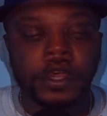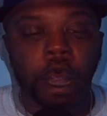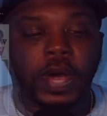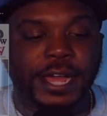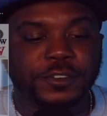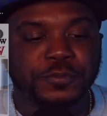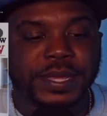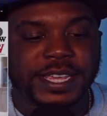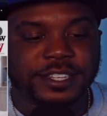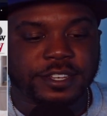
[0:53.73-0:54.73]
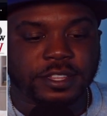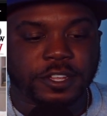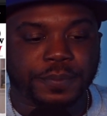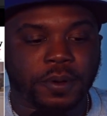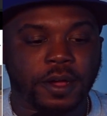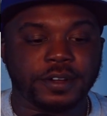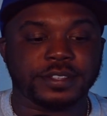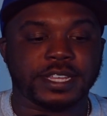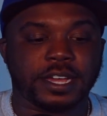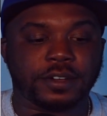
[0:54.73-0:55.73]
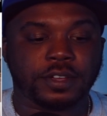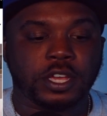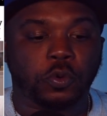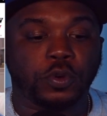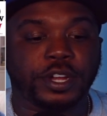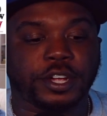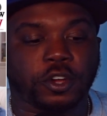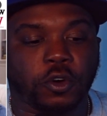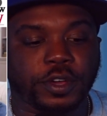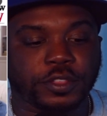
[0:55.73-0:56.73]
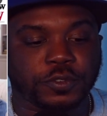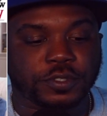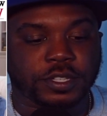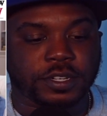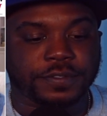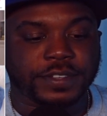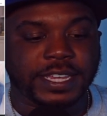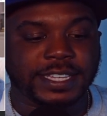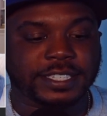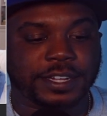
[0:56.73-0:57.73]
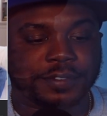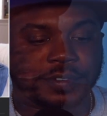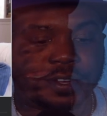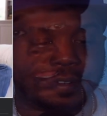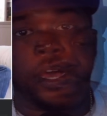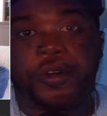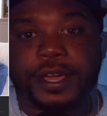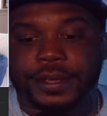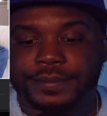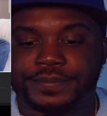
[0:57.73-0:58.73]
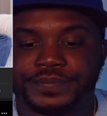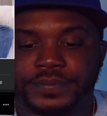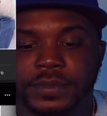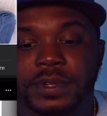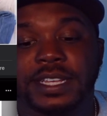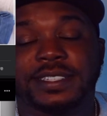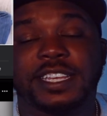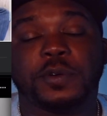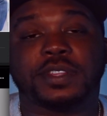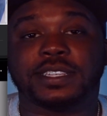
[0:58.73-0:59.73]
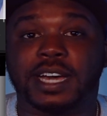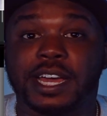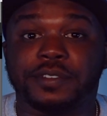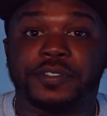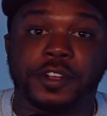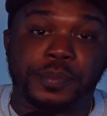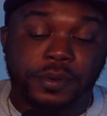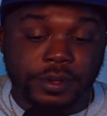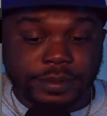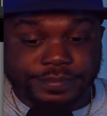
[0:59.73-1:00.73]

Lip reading: Why do men shut their partners out when they're going through stuff? It's unfair. Okay, let's deal with this unfair point.